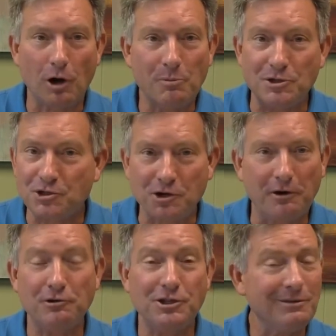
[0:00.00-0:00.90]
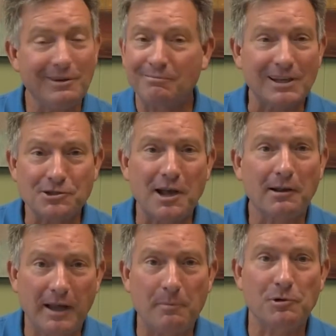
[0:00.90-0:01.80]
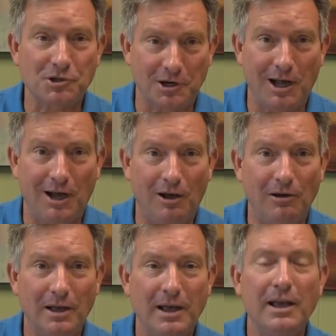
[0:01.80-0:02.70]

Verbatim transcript: Roman scourging, that's not glamorous at all.